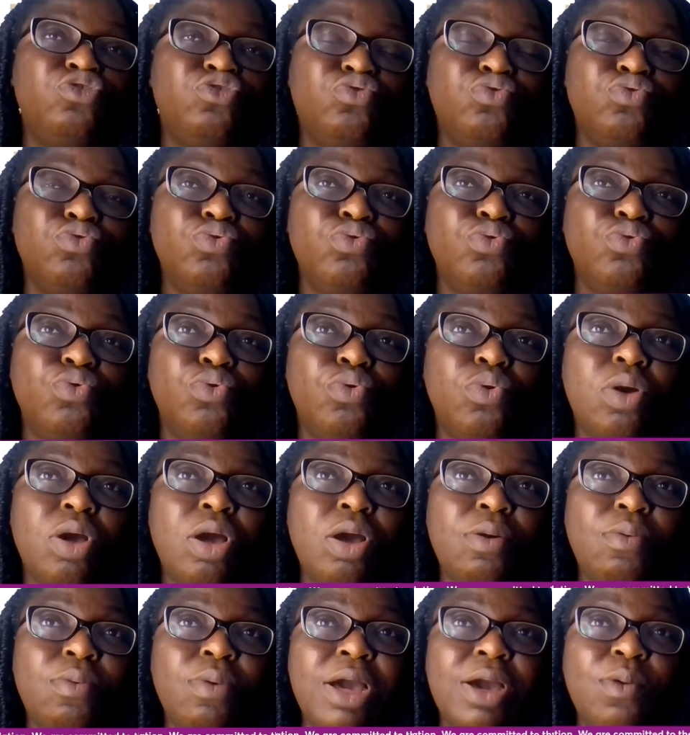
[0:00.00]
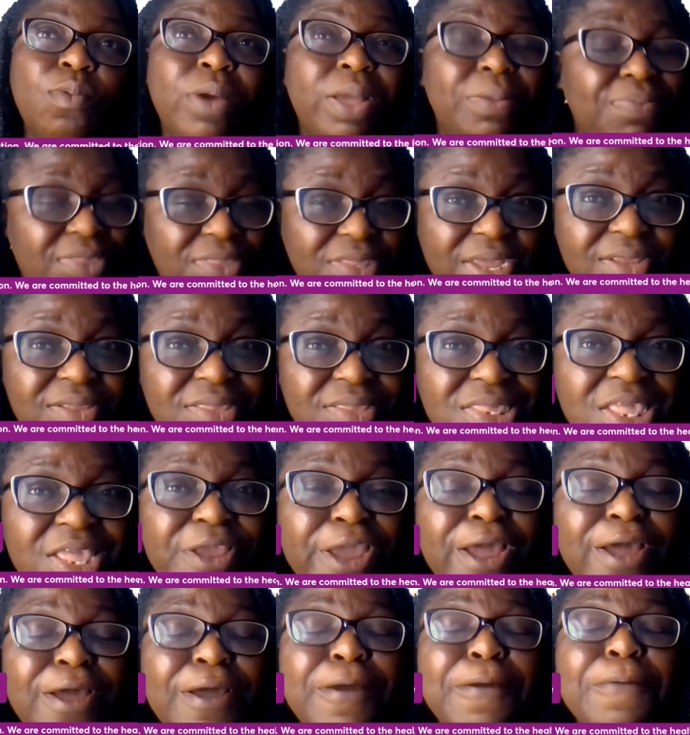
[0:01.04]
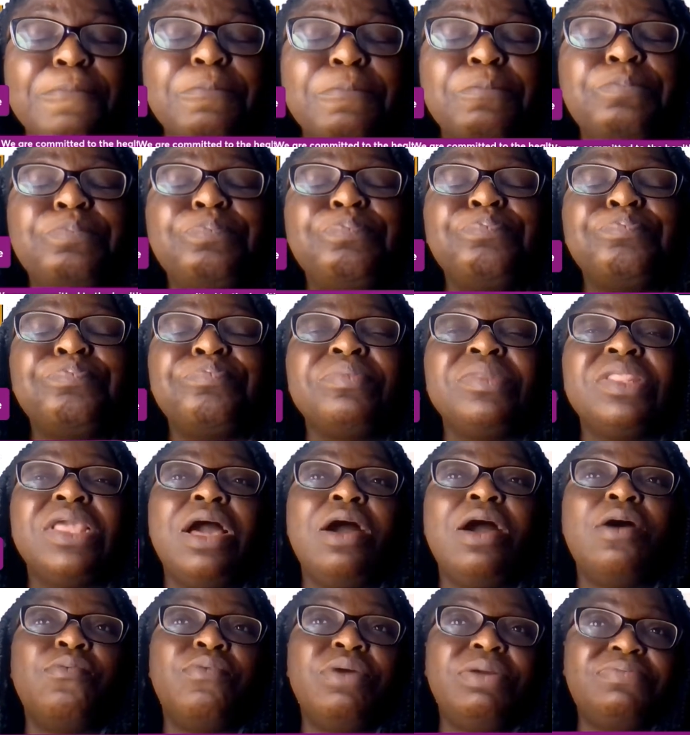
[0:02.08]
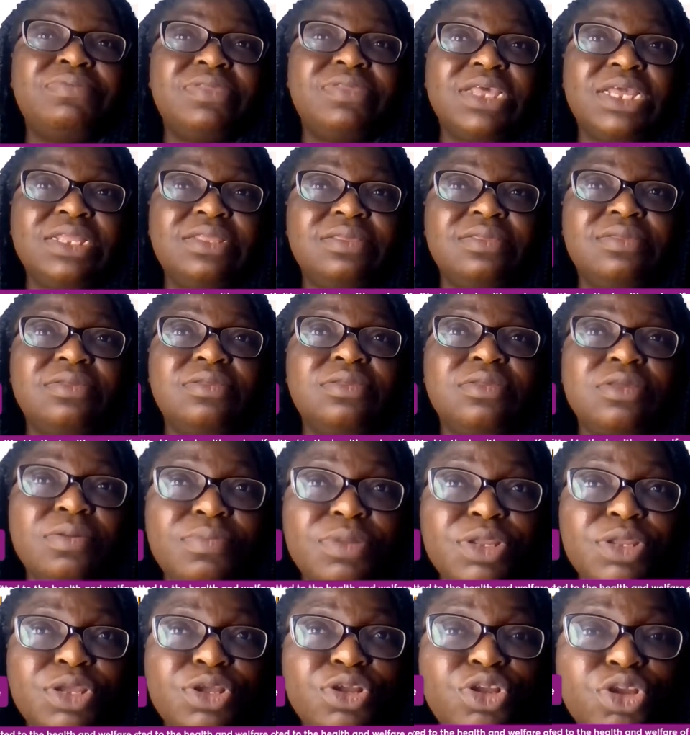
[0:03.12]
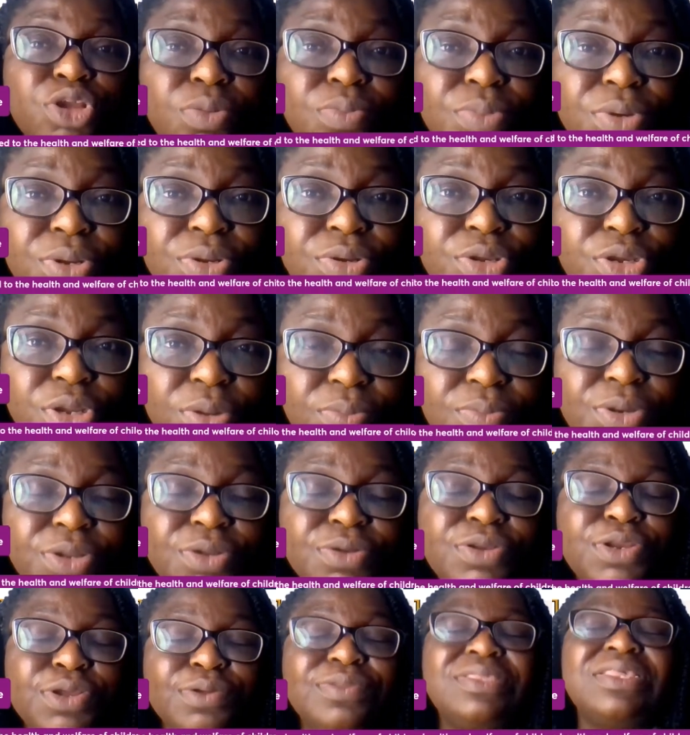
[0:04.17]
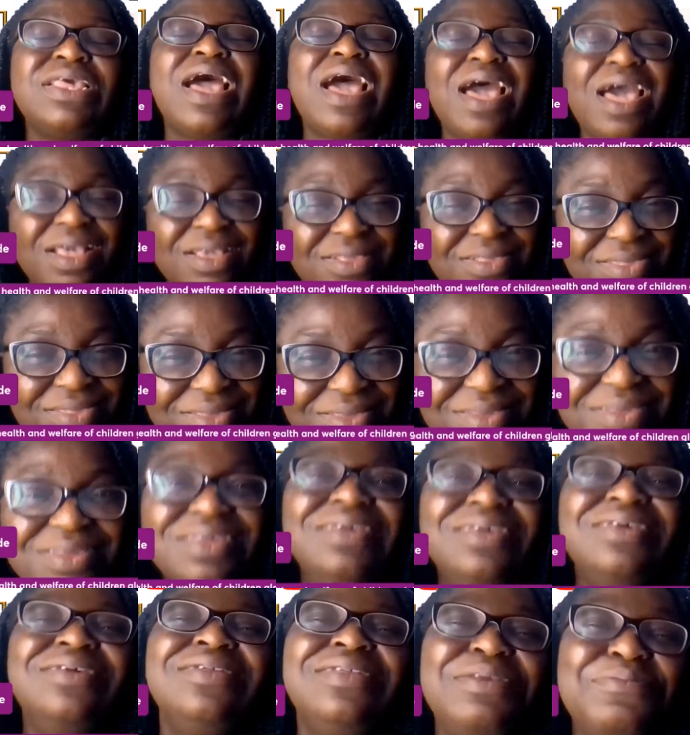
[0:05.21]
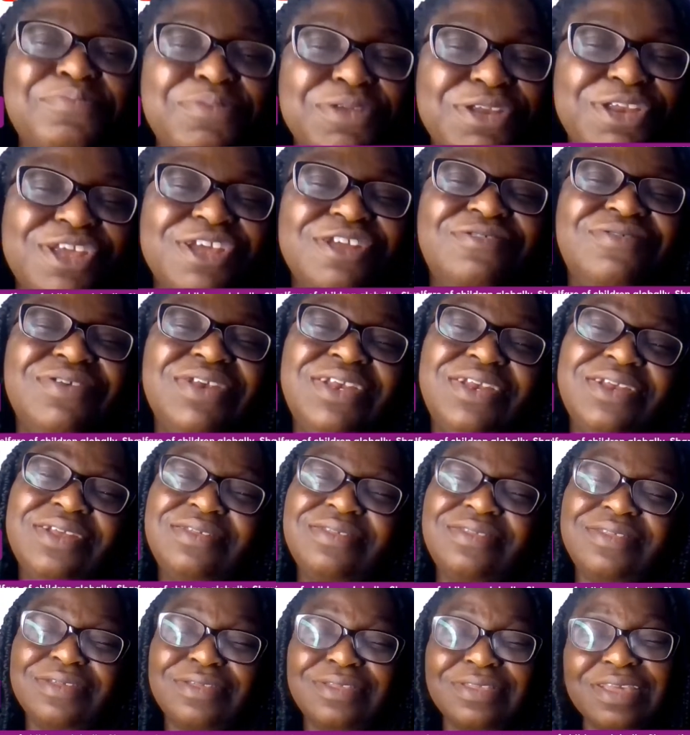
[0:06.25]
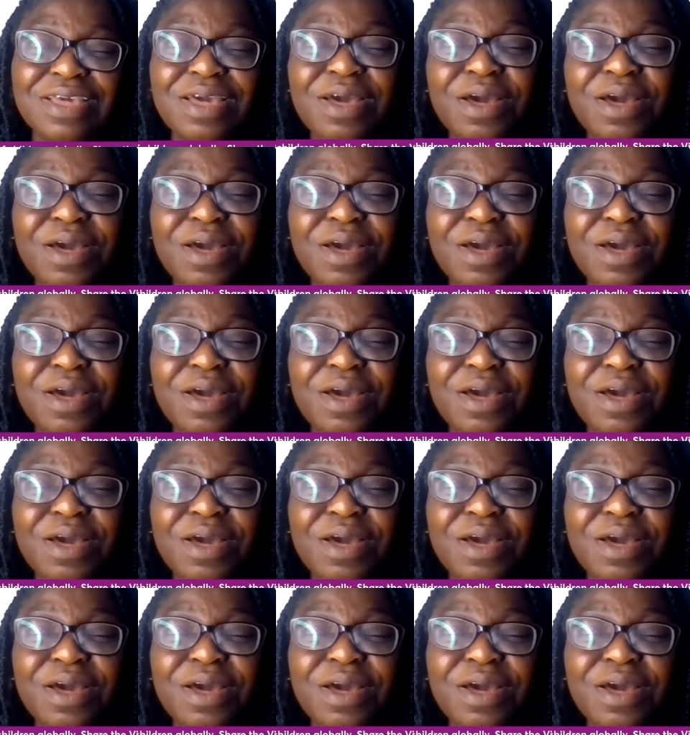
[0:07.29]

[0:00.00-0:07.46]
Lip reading: Our website is www.askthepediatricians.com. I'm sure you can see